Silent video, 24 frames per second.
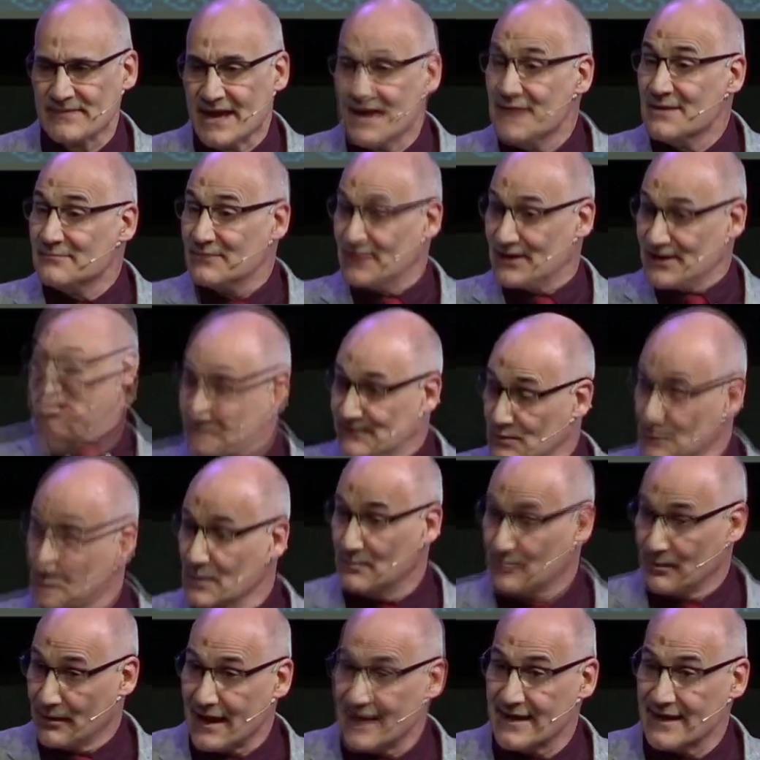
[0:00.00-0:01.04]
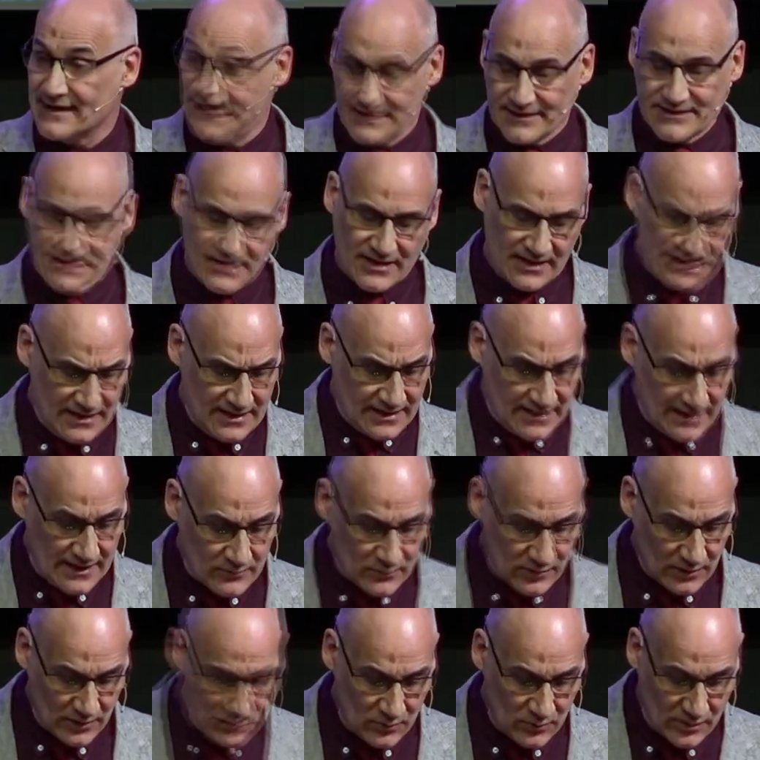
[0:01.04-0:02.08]
But if you apply it, it
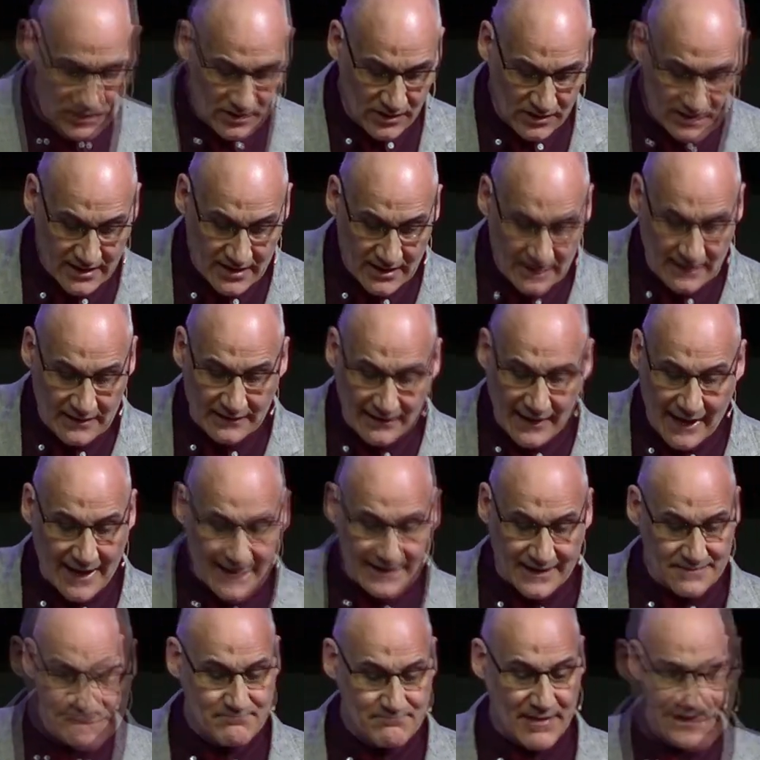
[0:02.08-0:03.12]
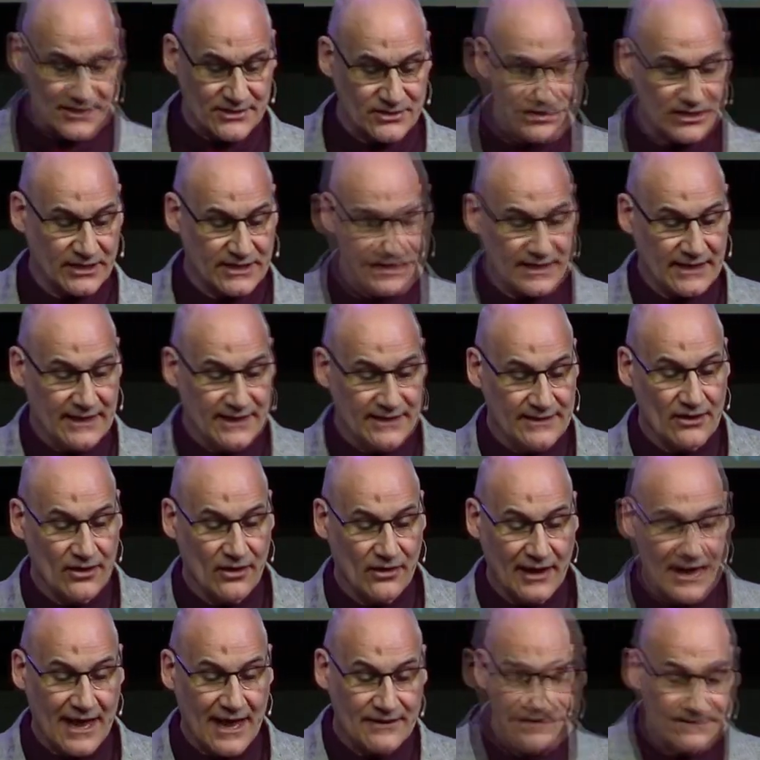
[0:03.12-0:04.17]
will work like magic in your
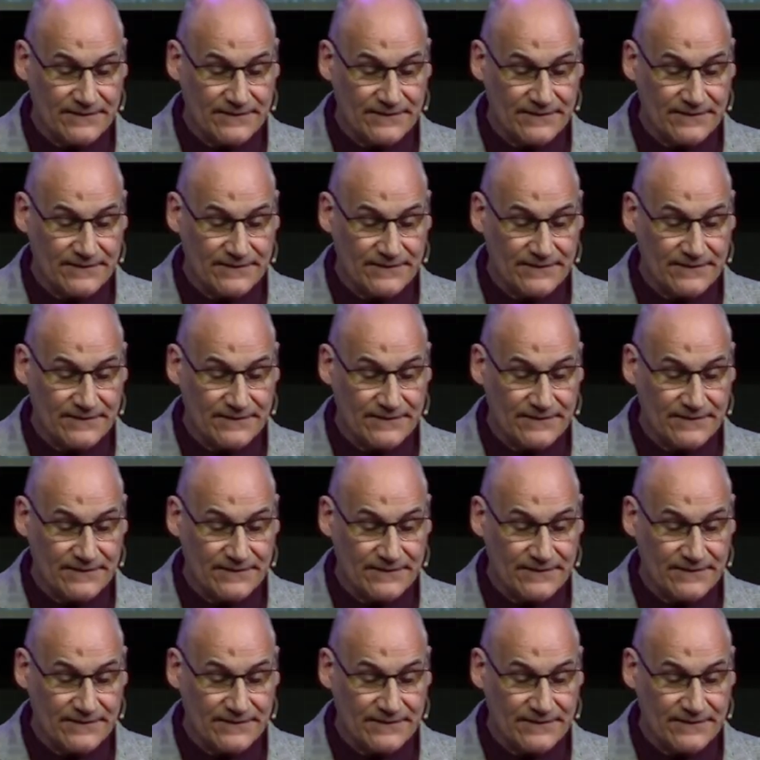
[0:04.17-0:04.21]
life.